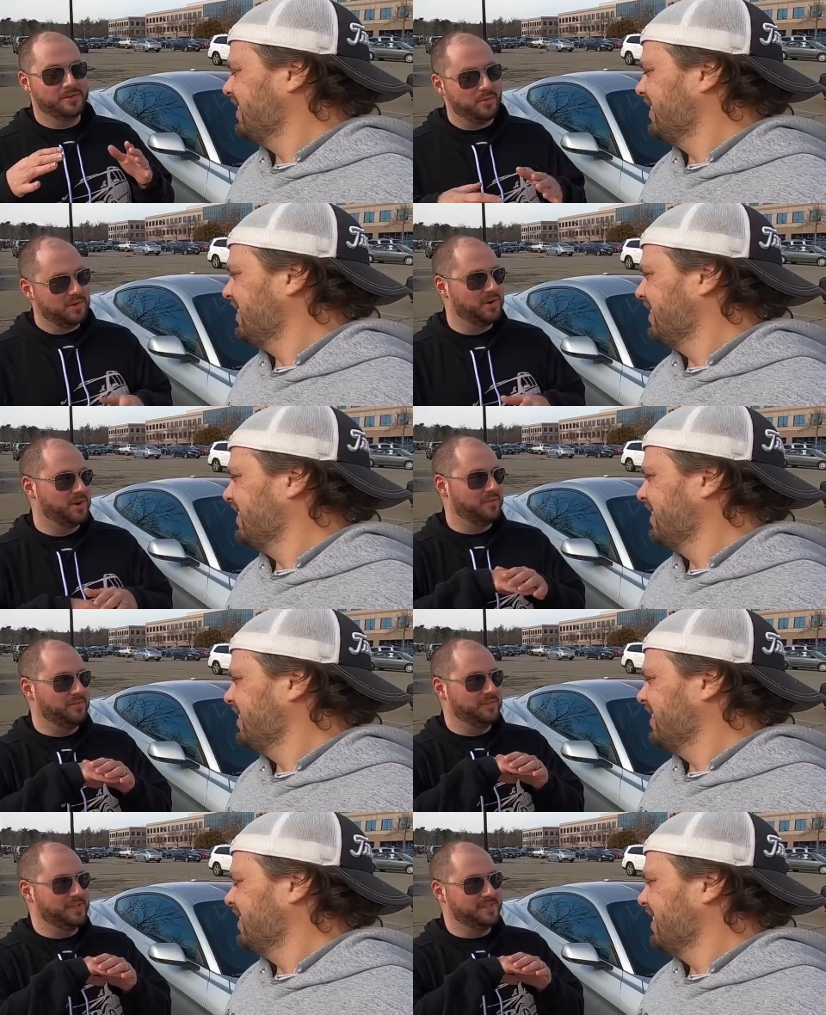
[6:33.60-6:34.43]
Speaker 1: the torque
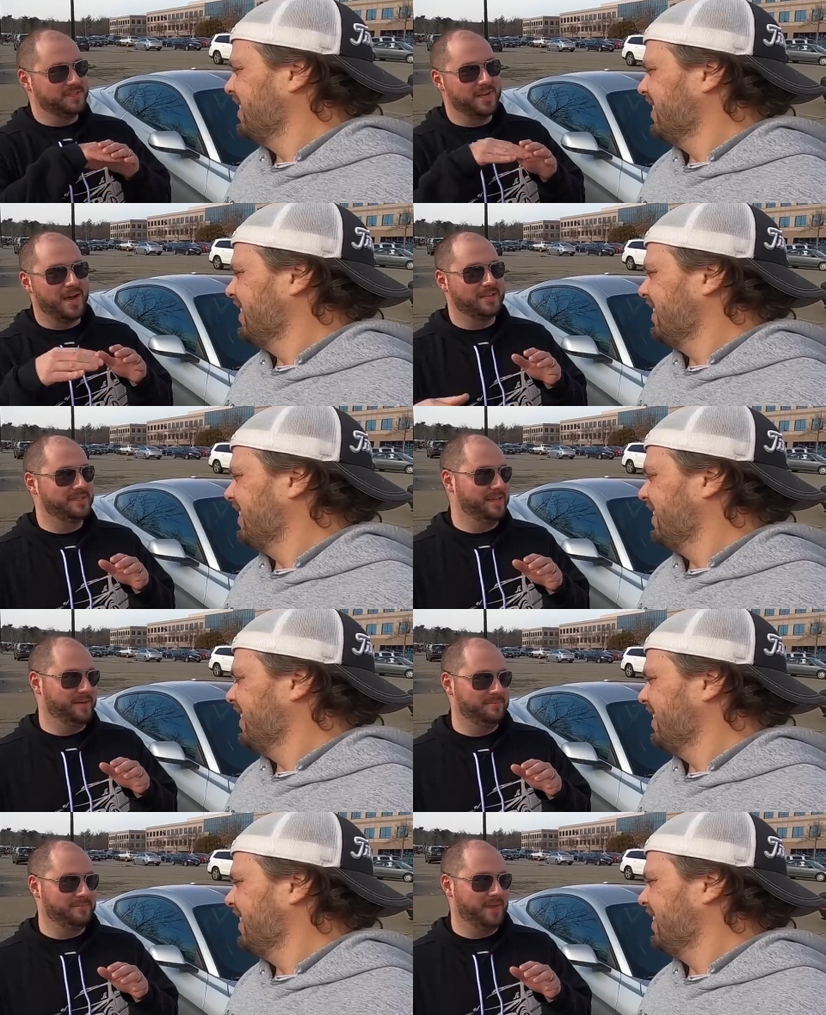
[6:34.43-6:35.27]
curve does not
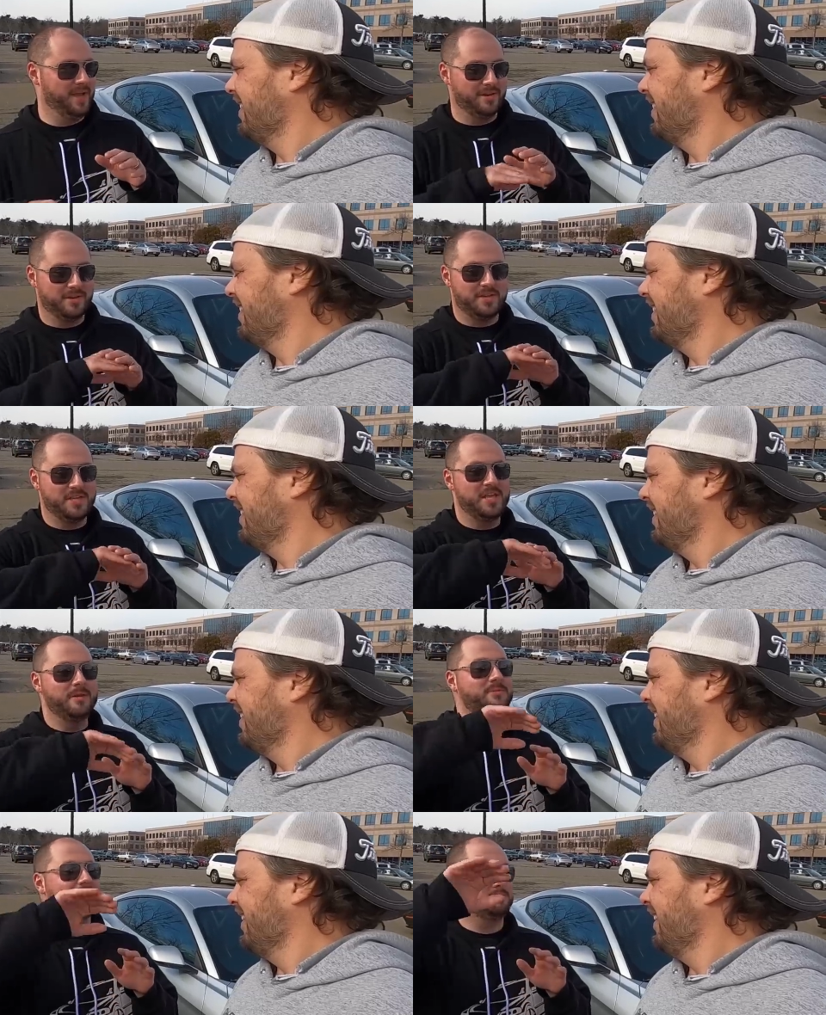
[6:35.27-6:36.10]
dip. It
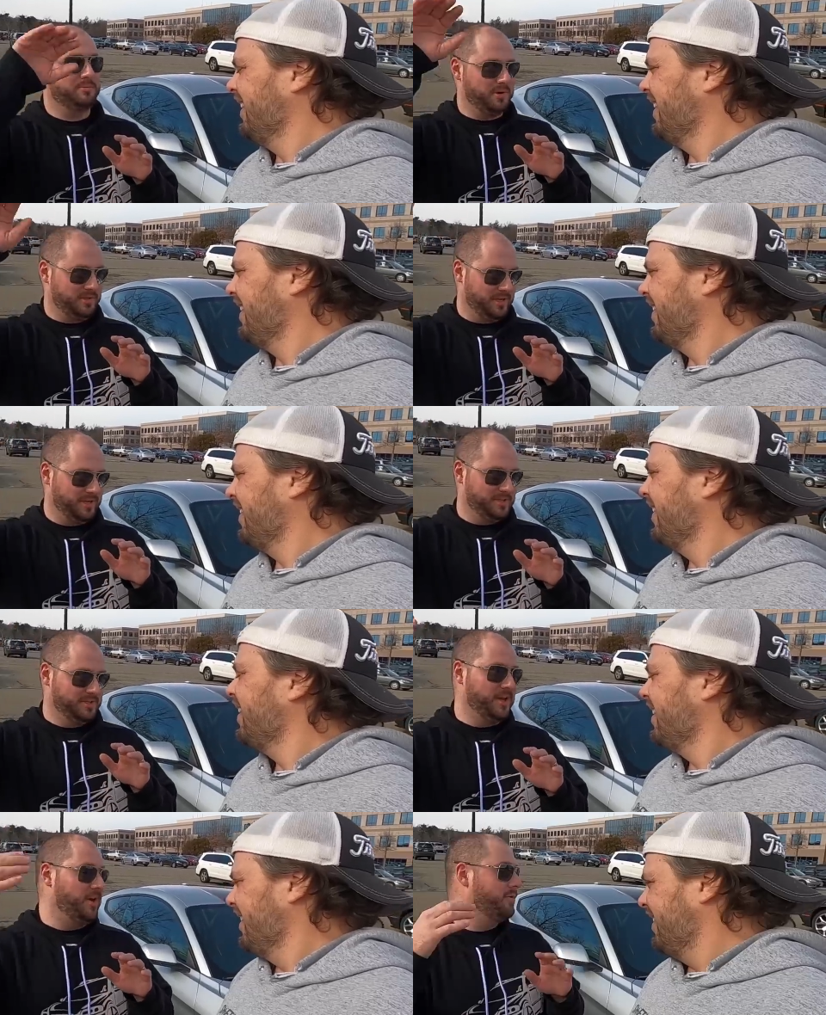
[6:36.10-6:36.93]
keeps pulling.
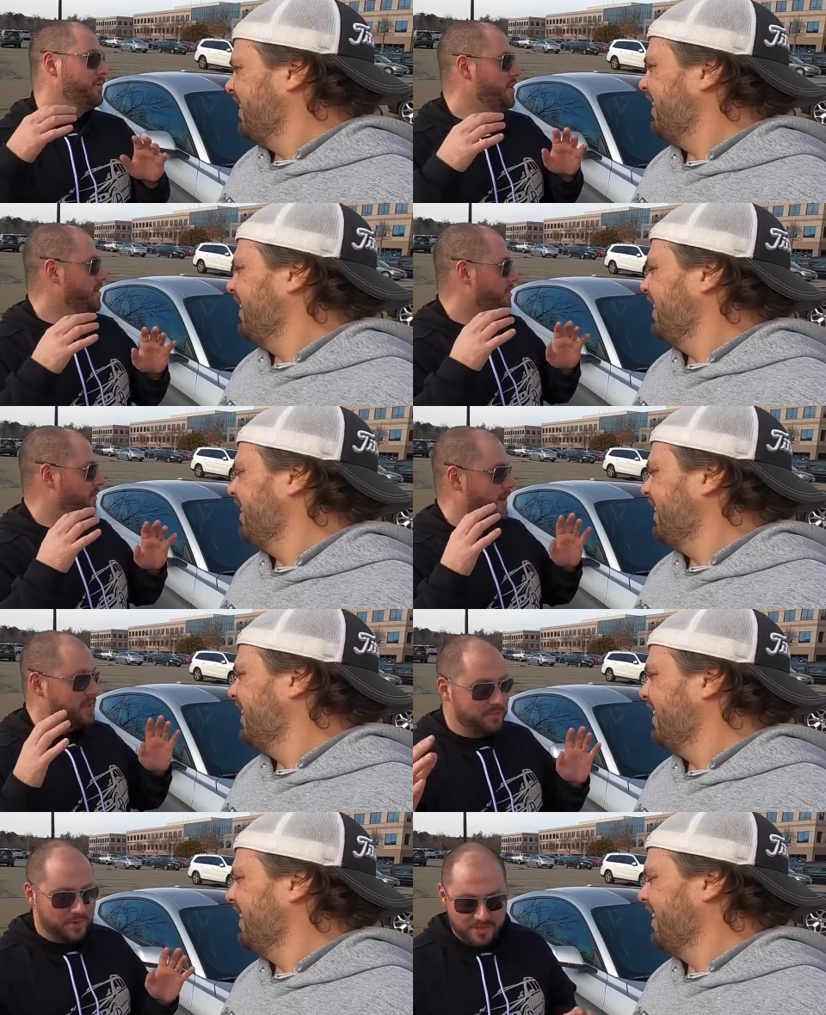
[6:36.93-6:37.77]
So yeah.
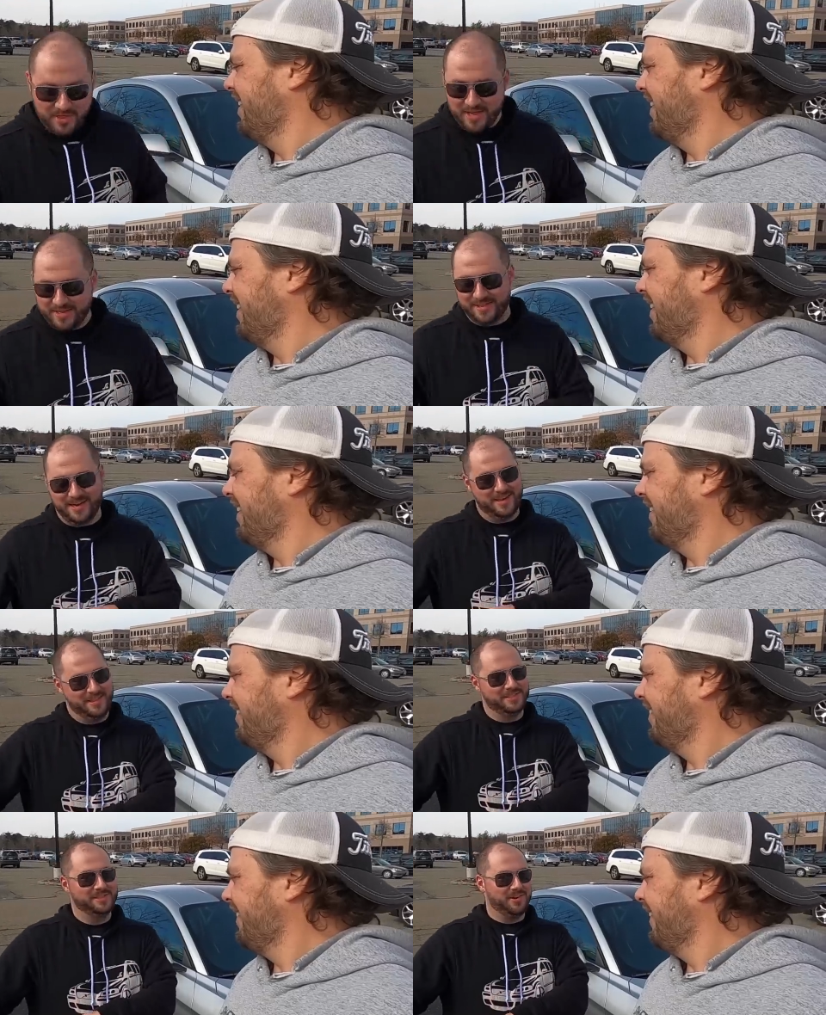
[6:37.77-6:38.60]
Well, you would think
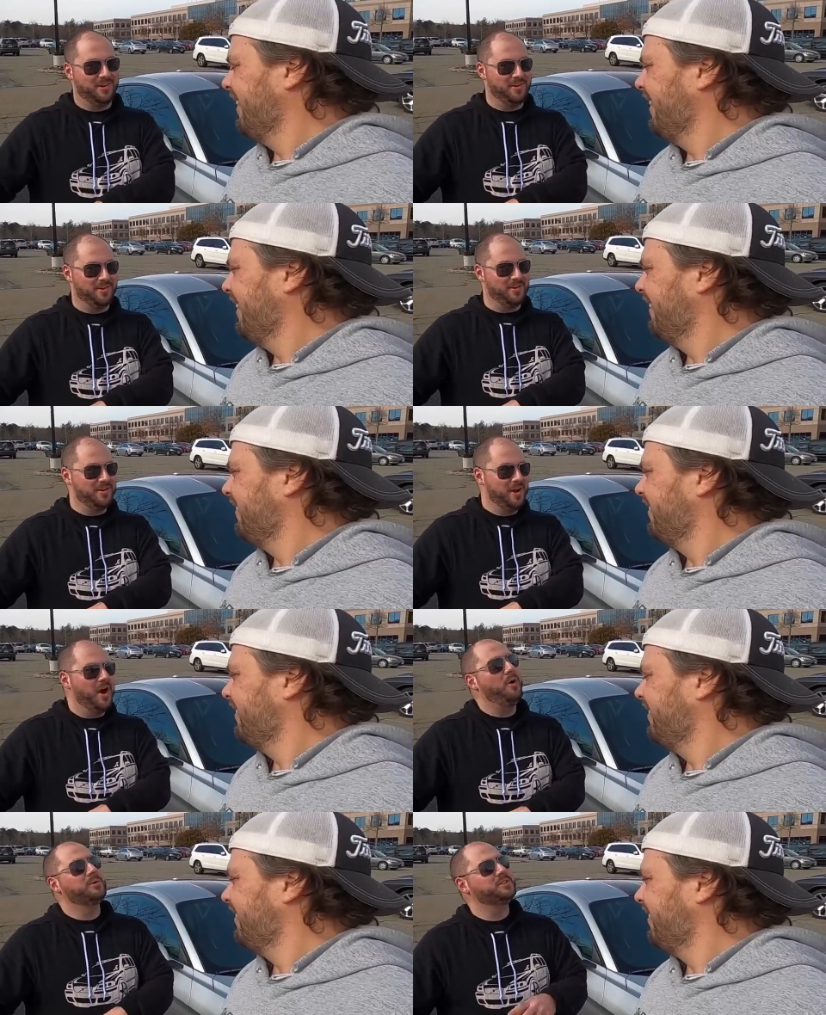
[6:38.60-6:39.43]
that this car,
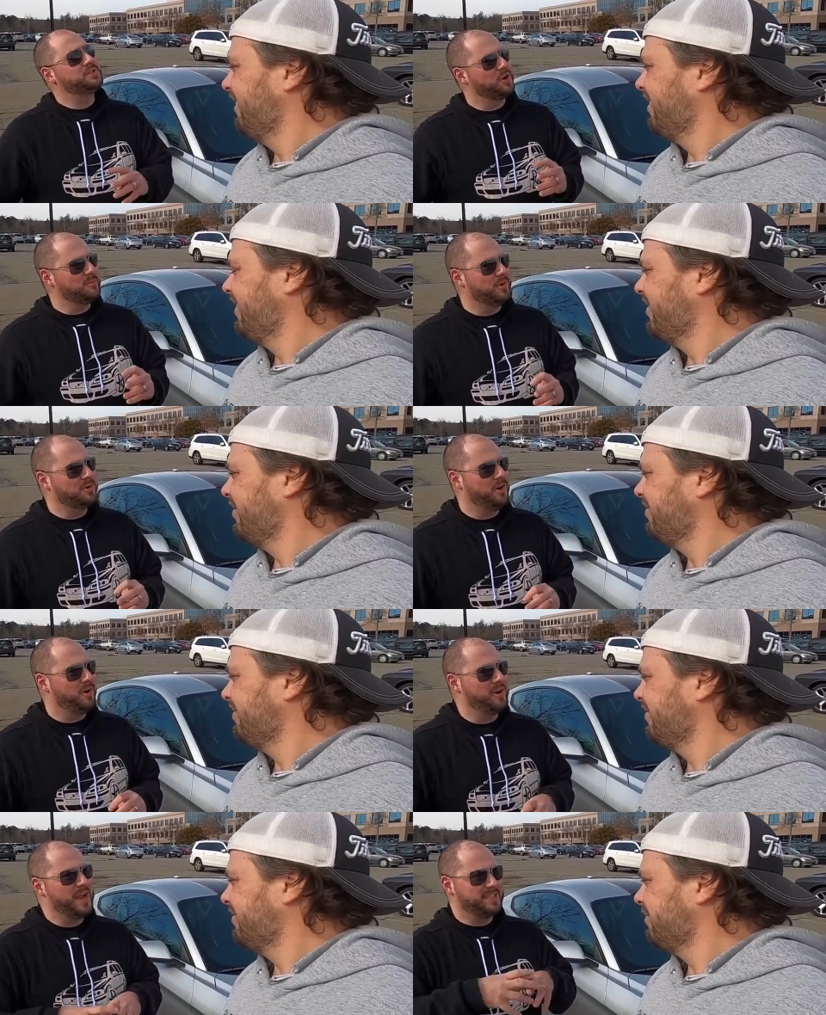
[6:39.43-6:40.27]
oh, it's a turbo
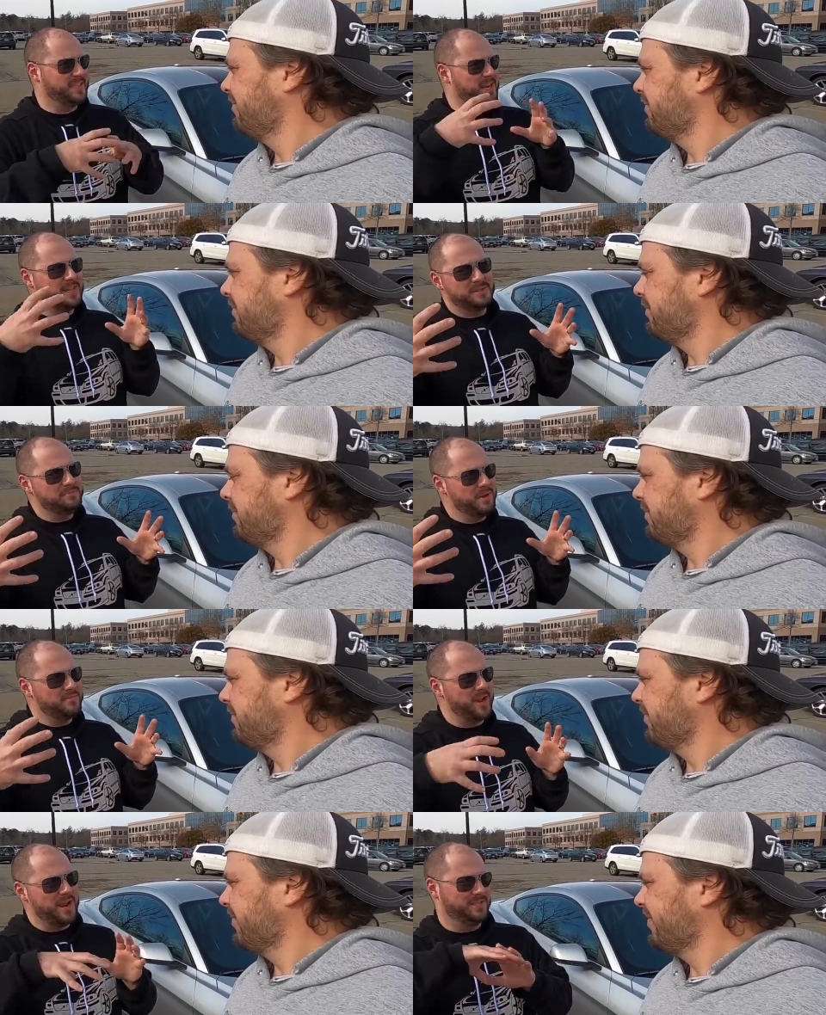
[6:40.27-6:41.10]
car, it has a nice
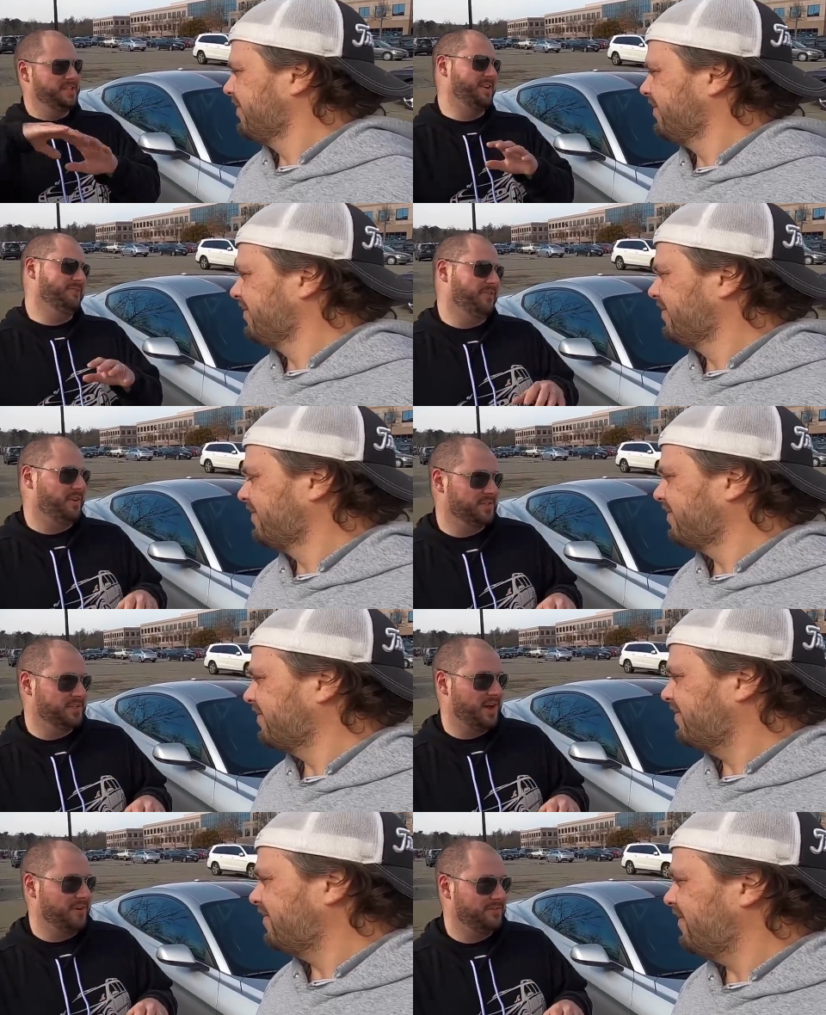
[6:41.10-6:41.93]
mid-range and then it
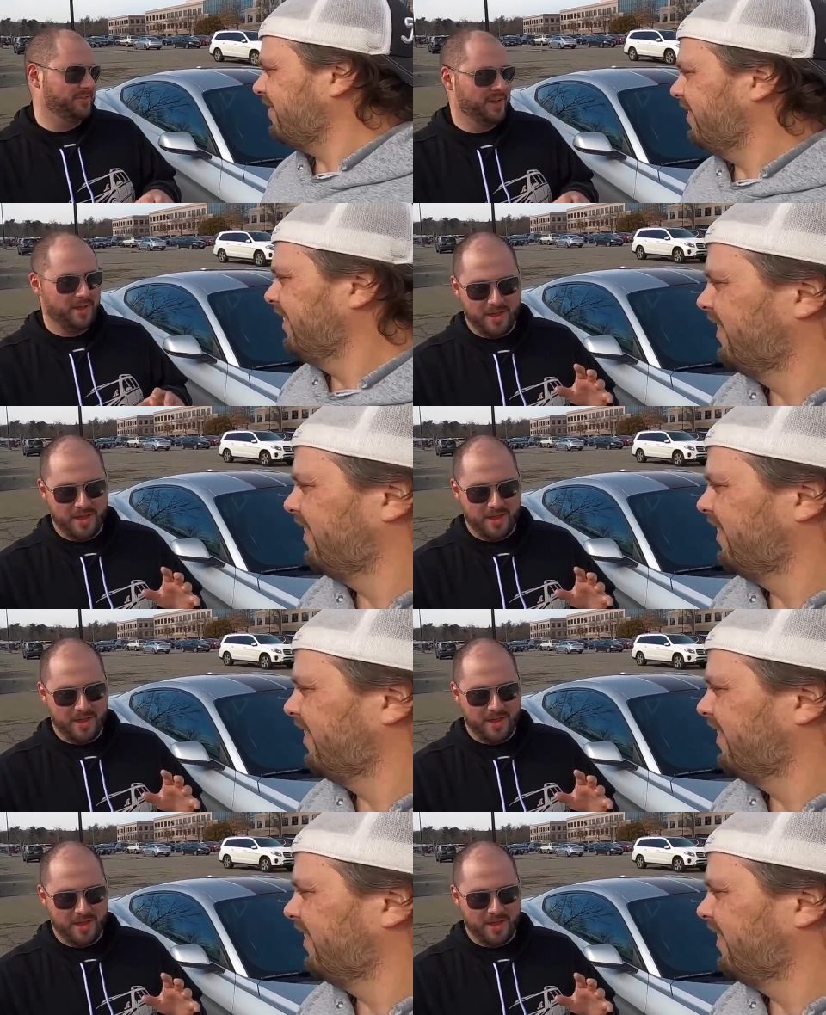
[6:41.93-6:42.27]
falls off.